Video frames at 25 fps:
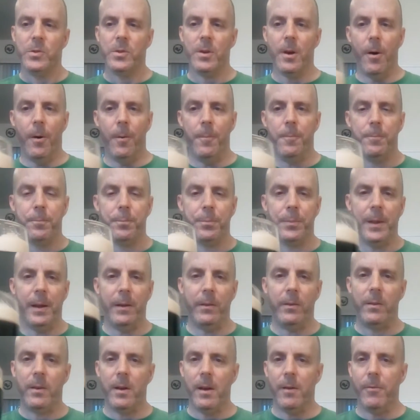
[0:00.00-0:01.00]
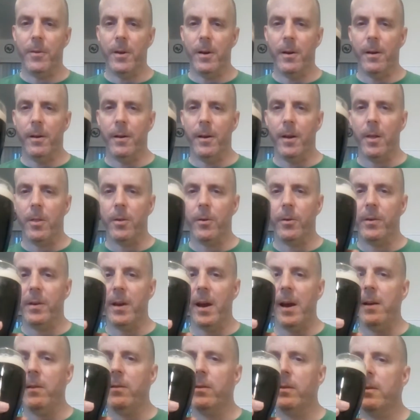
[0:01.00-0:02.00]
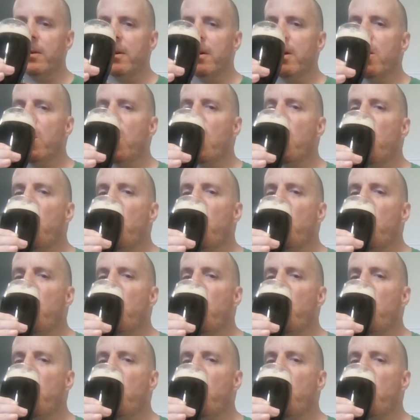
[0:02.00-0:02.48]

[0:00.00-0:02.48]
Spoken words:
So let's give it another taste.